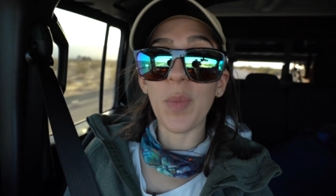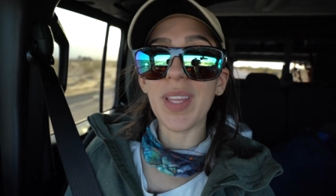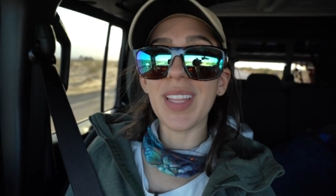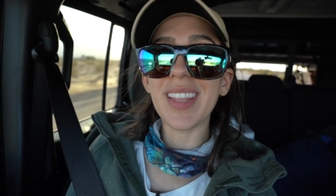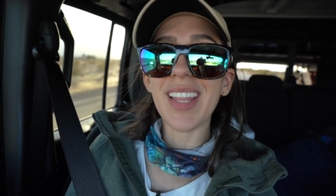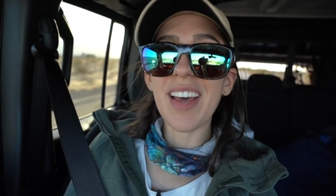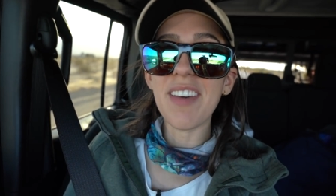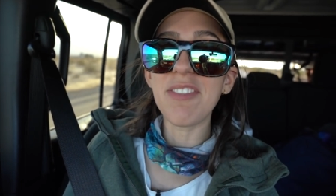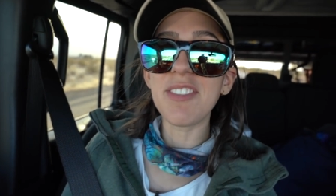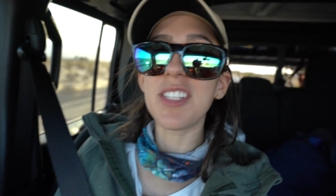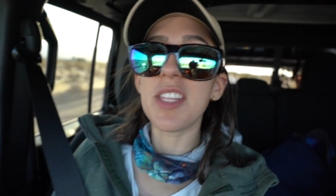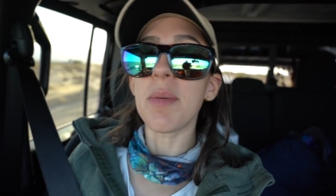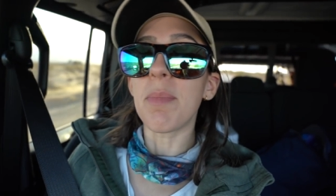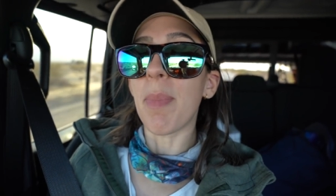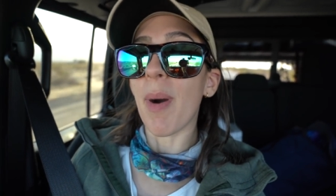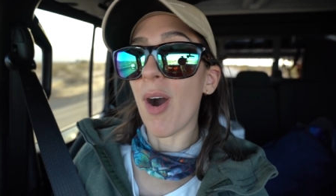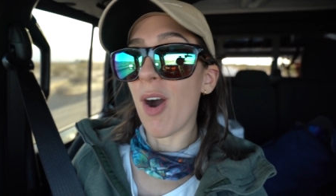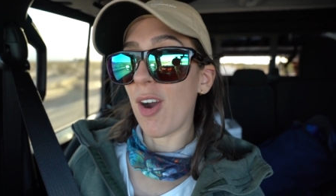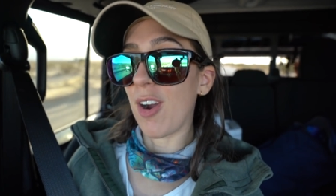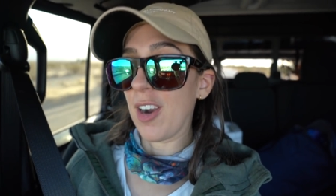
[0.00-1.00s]
we left the
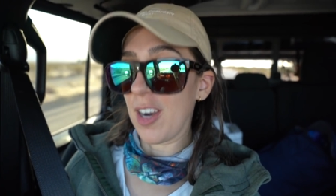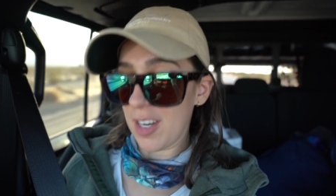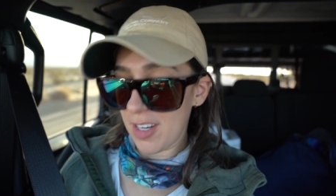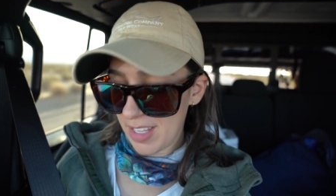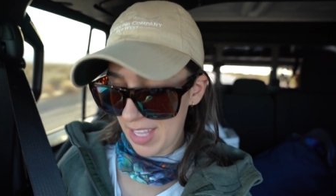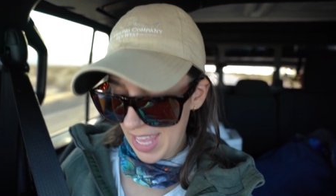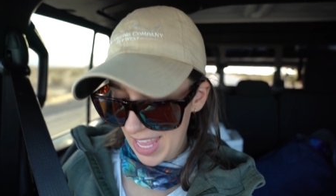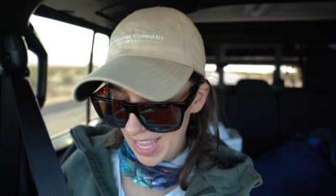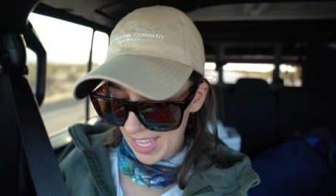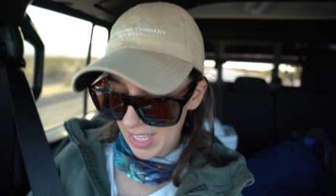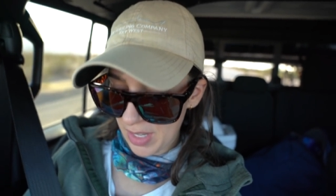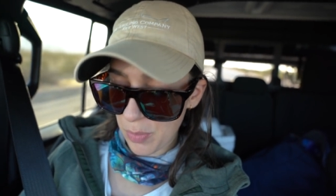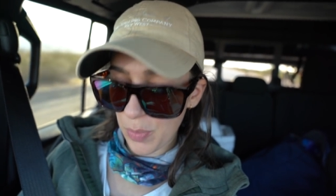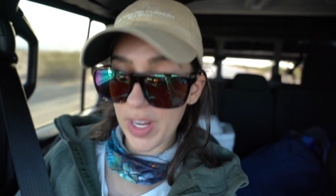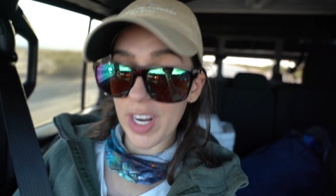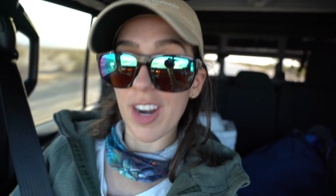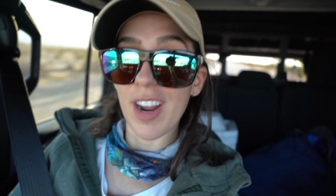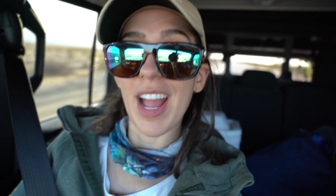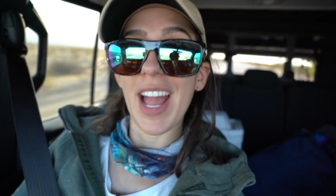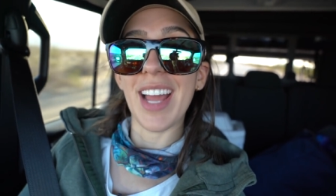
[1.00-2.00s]
park and
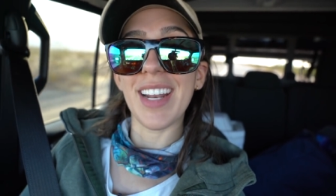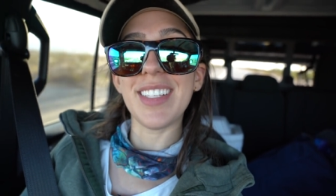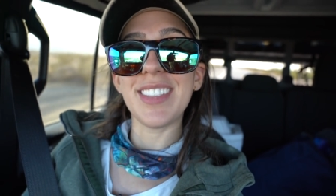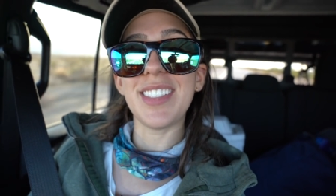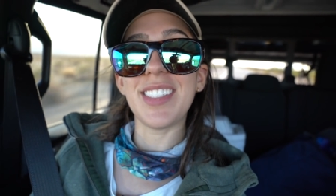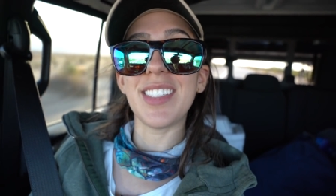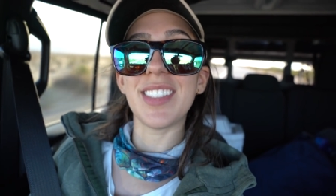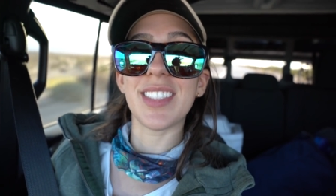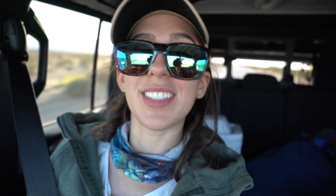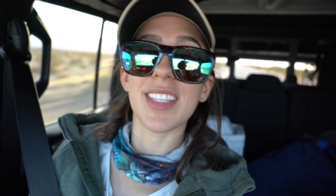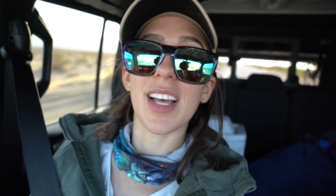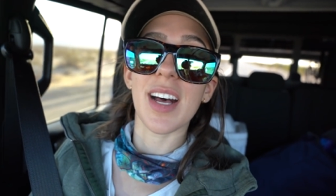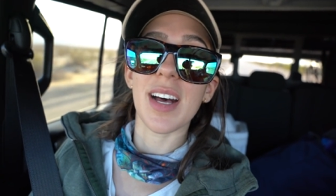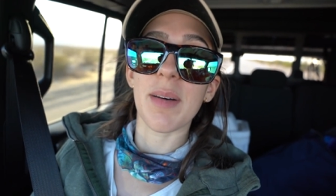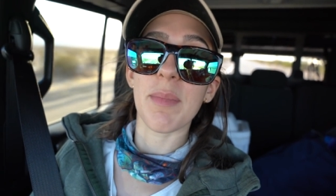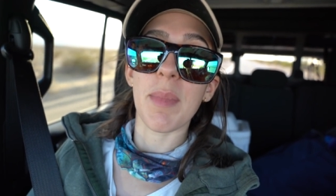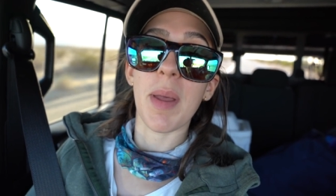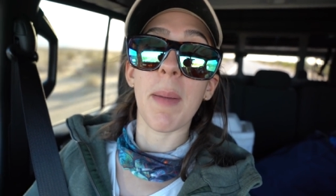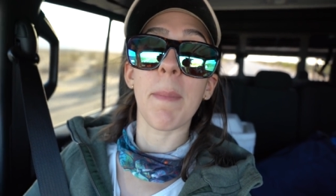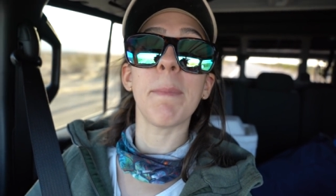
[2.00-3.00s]
we are headed to
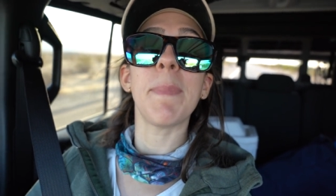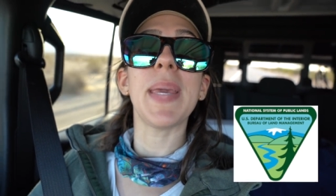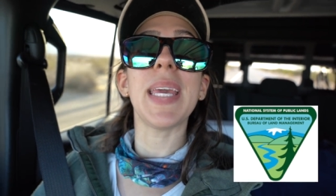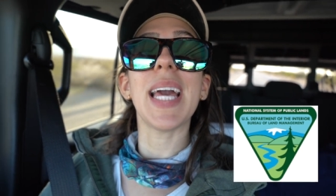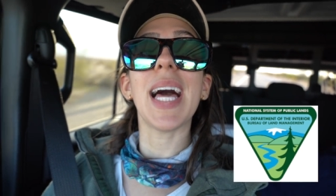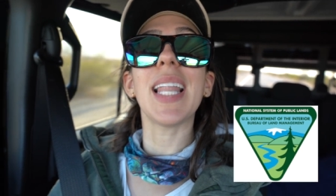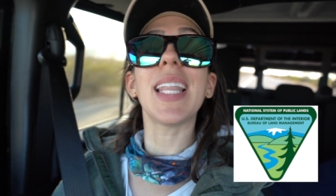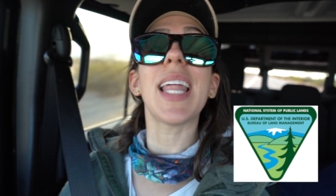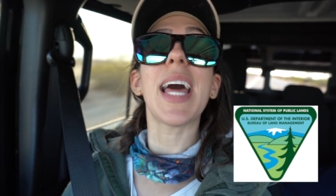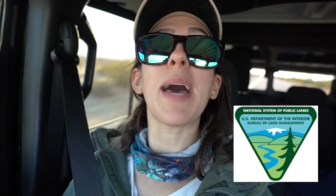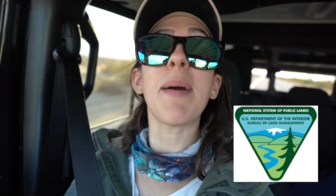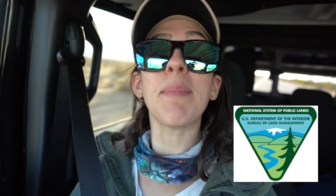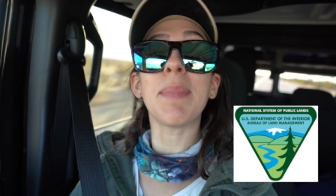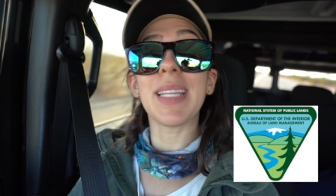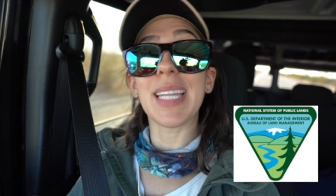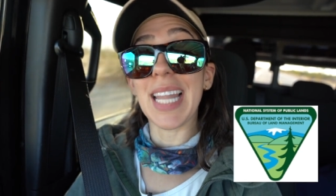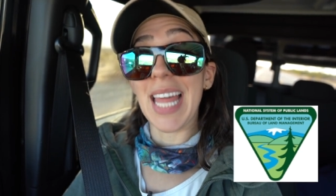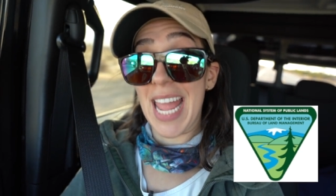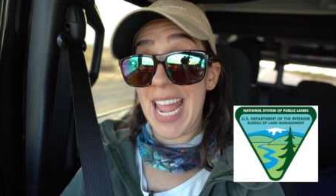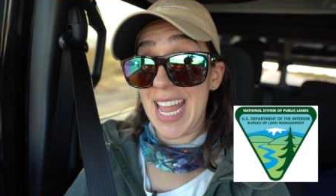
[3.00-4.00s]
some B L M
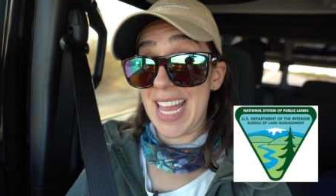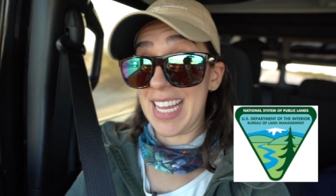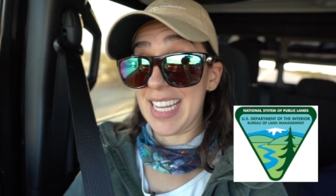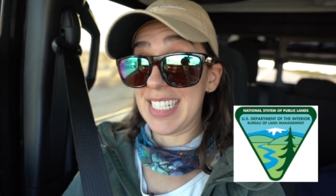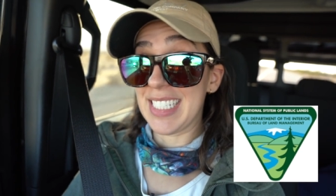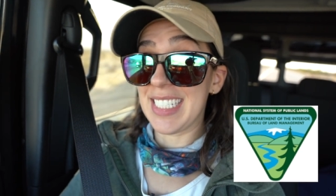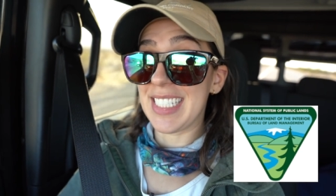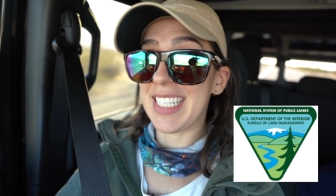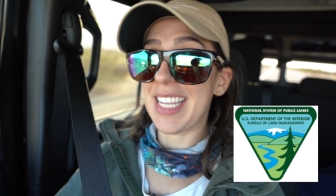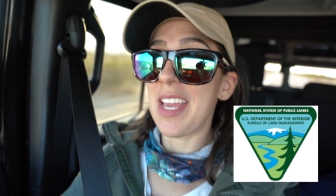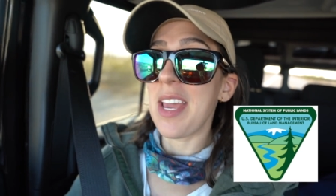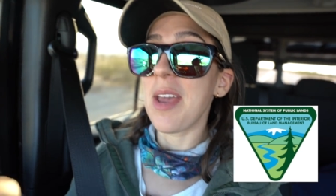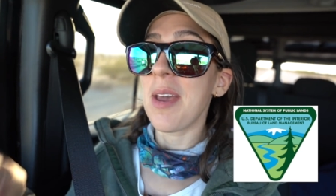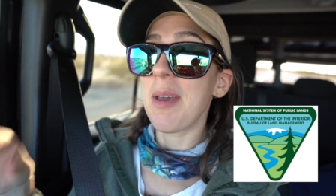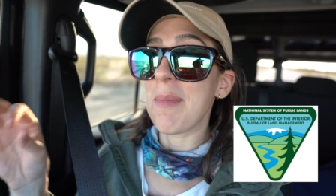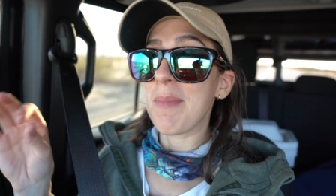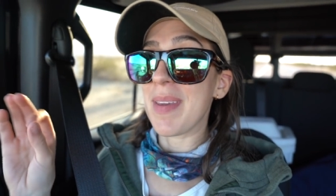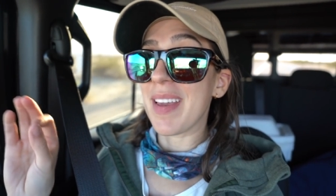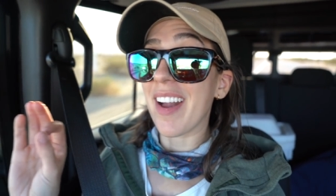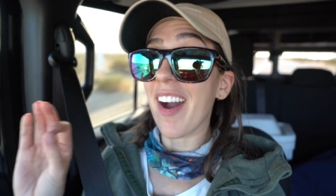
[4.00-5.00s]
land
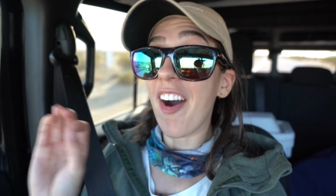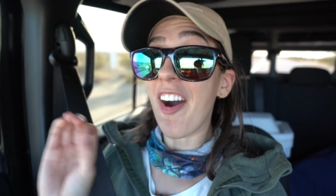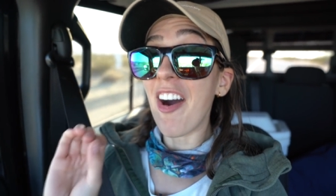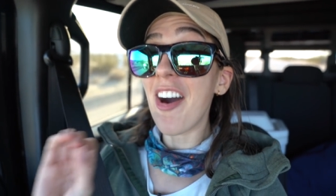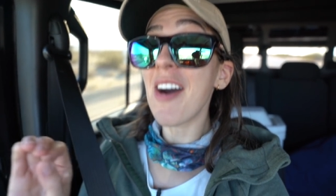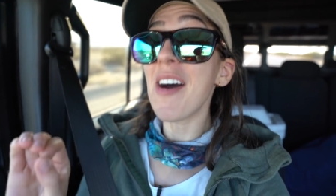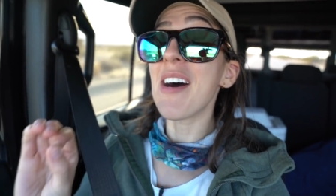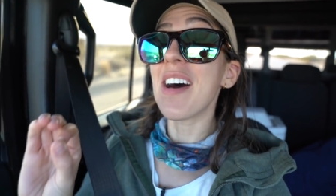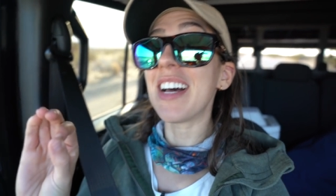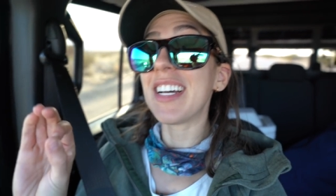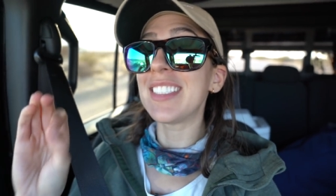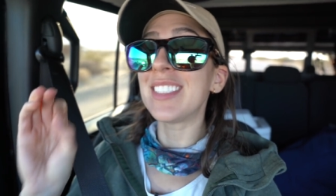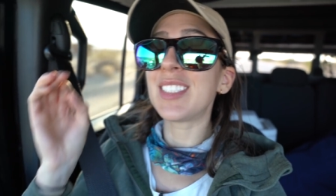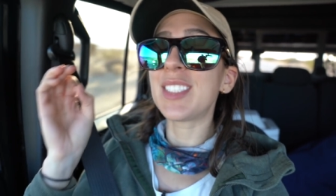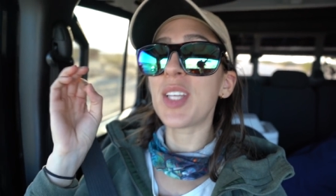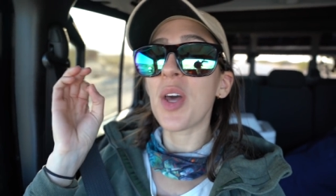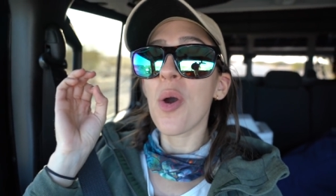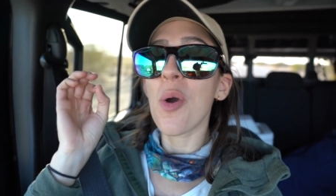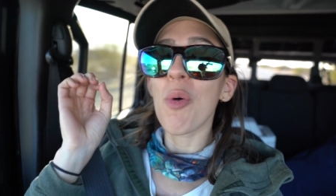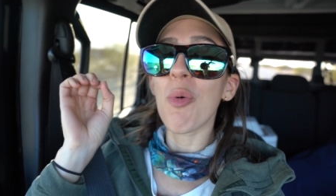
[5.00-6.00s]

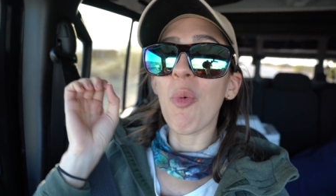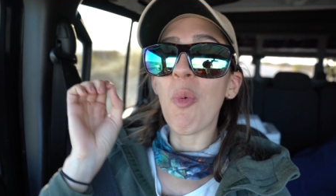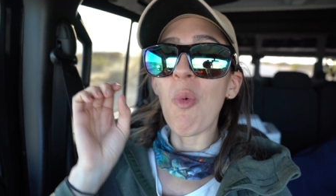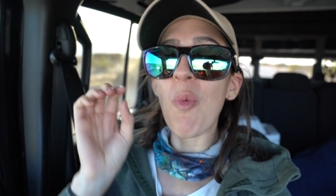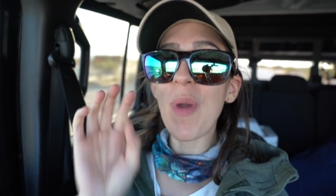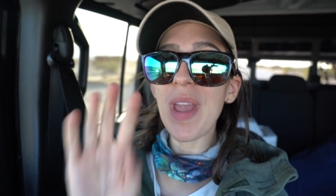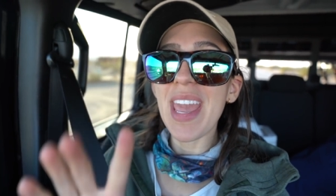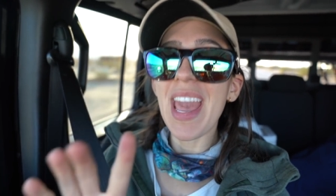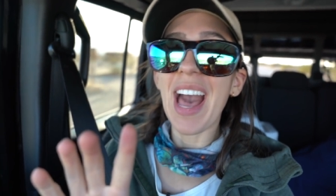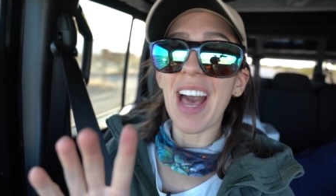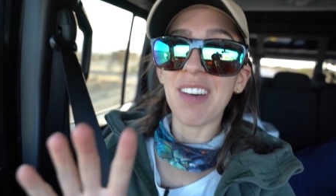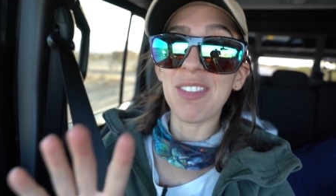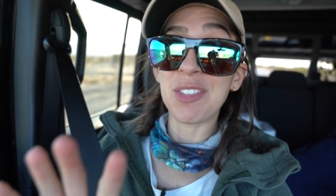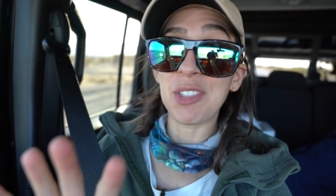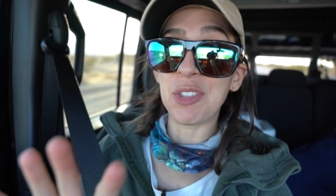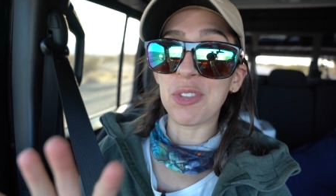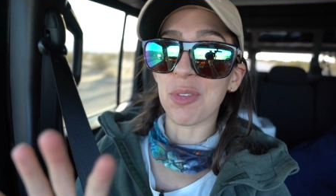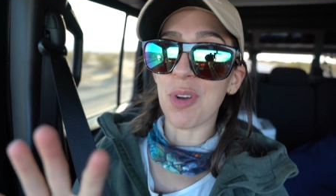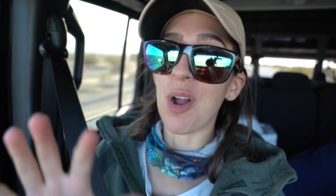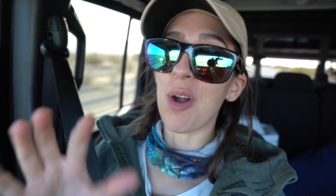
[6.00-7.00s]
because we have
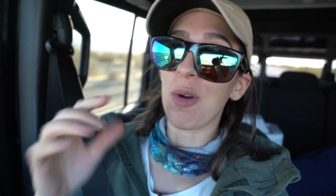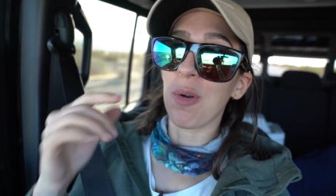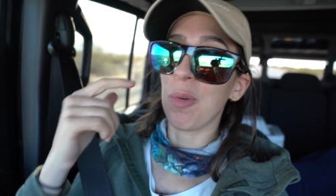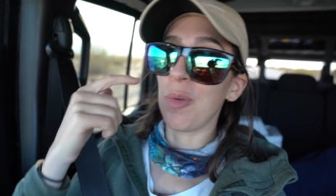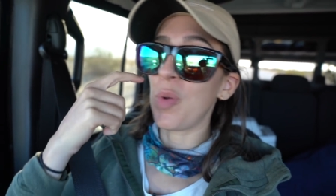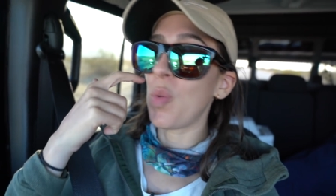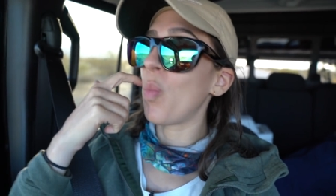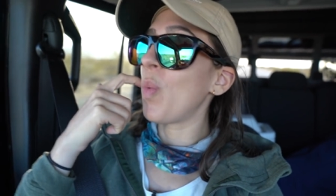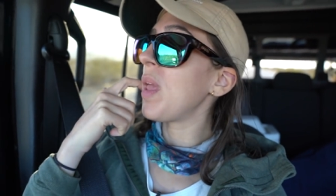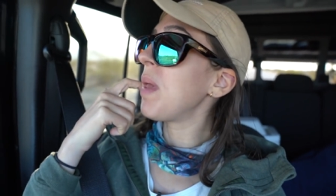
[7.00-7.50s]
a drone.